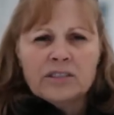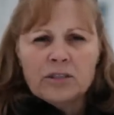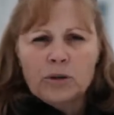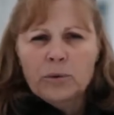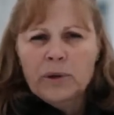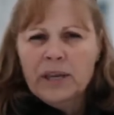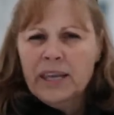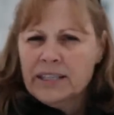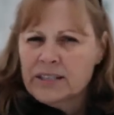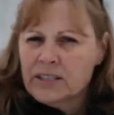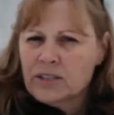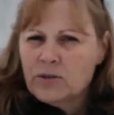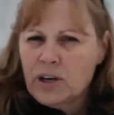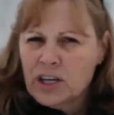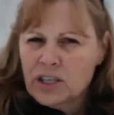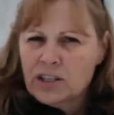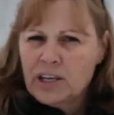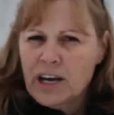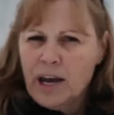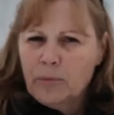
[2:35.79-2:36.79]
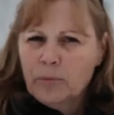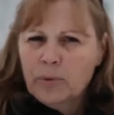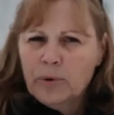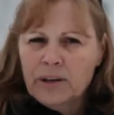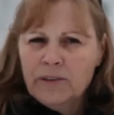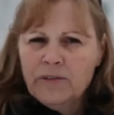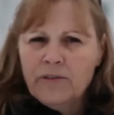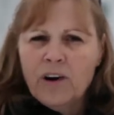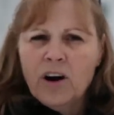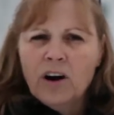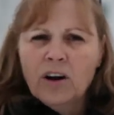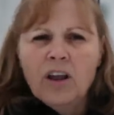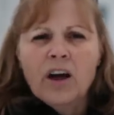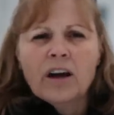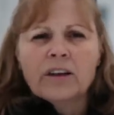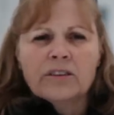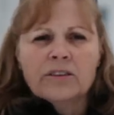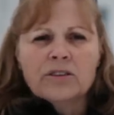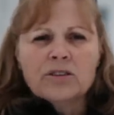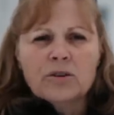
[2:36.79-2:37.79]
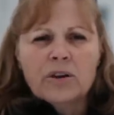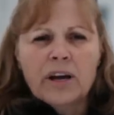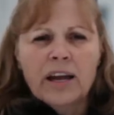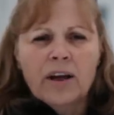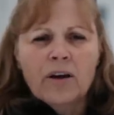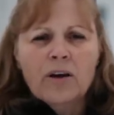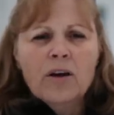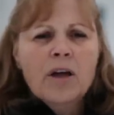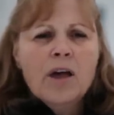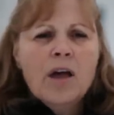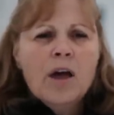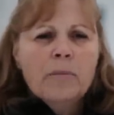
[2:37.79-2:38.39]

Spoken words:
So we get stretched out pretty far along the trail.